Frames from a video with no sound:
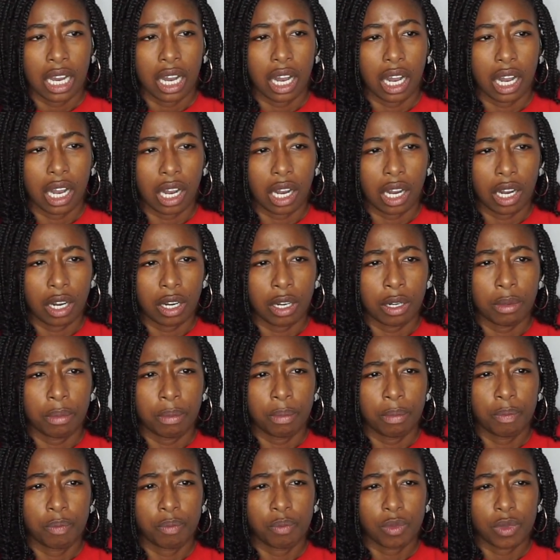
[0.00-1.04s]

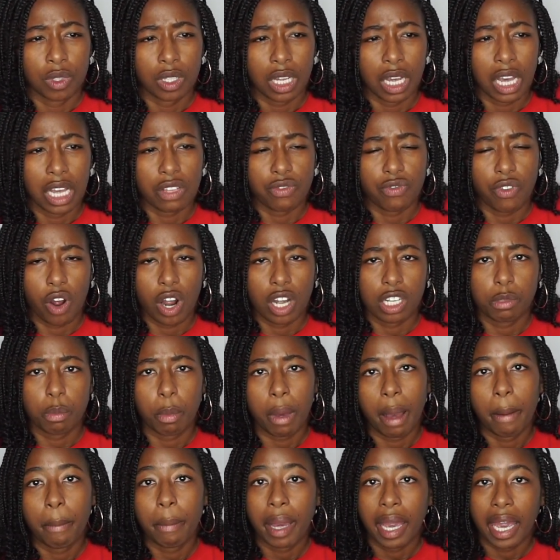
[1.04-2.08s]
As far as
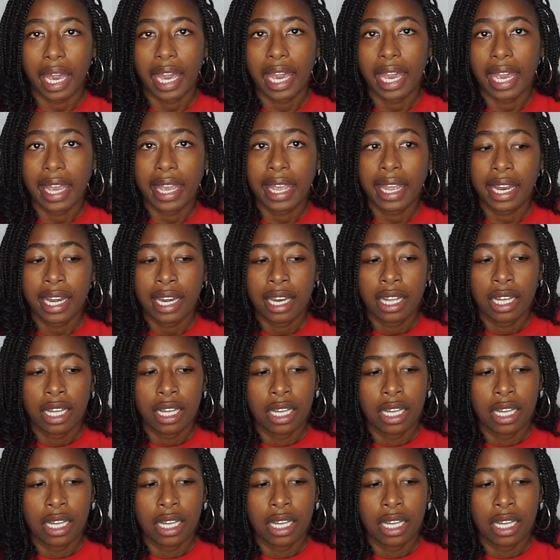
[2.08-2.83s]
my pain,